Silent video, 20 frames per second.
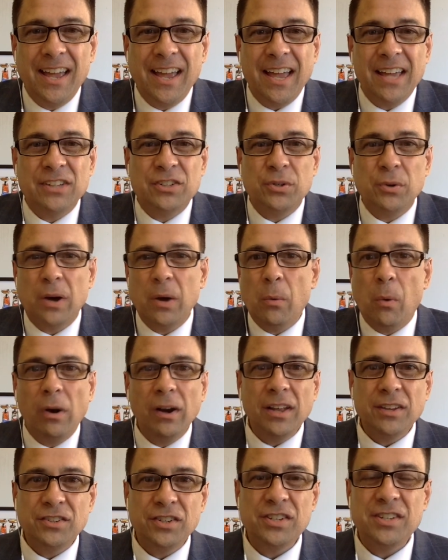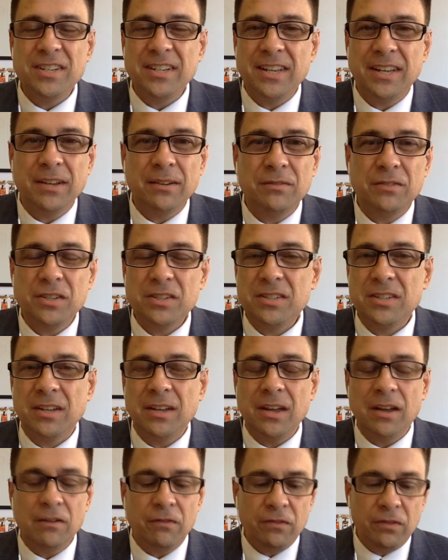And so I wanted just to give just a,
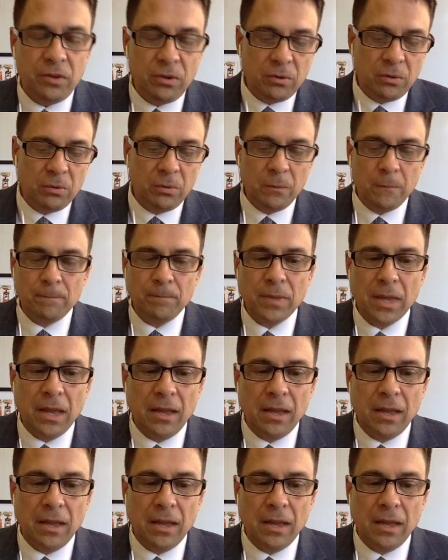a few